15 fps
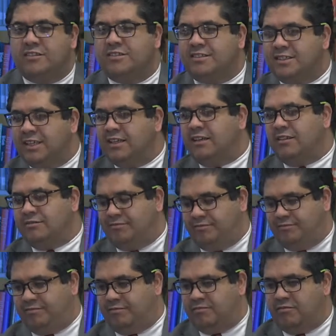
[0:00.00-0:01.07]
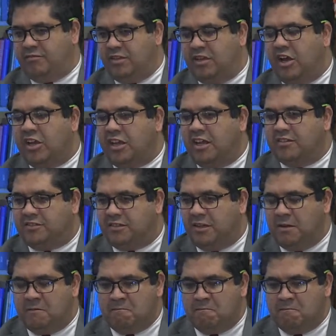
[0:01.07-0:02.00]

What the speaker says: still, I guess,